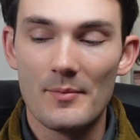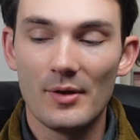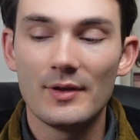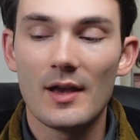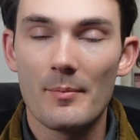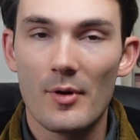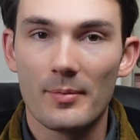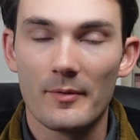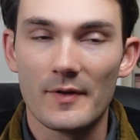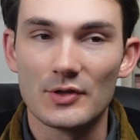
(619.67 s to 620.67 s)
building up our
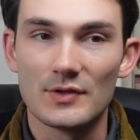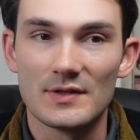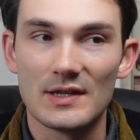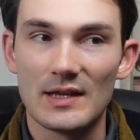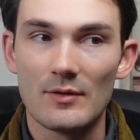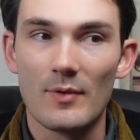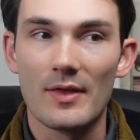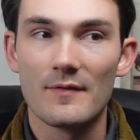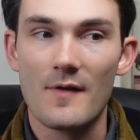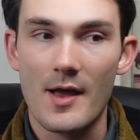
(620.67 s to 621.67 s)
proficiency
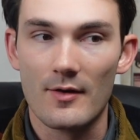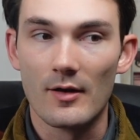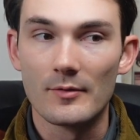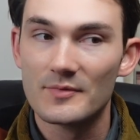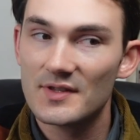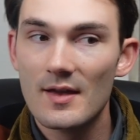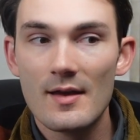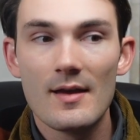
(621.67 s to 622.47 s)
with firearms.